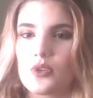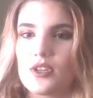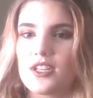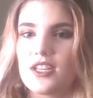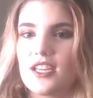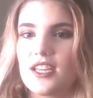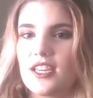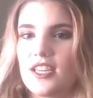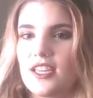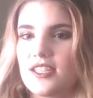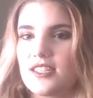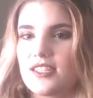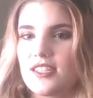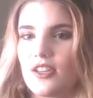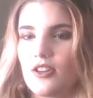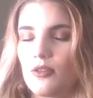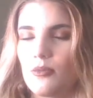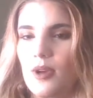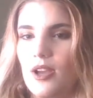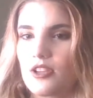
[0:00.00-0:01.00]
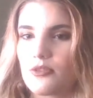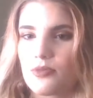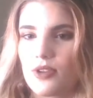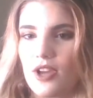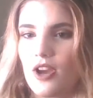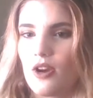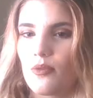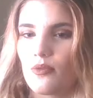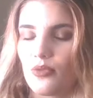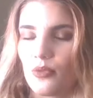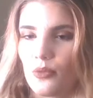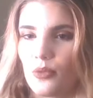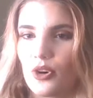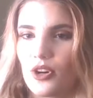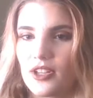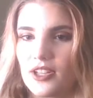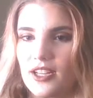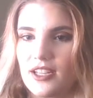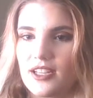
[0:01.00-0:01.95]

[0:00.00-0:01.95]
read it until my husband got home from work,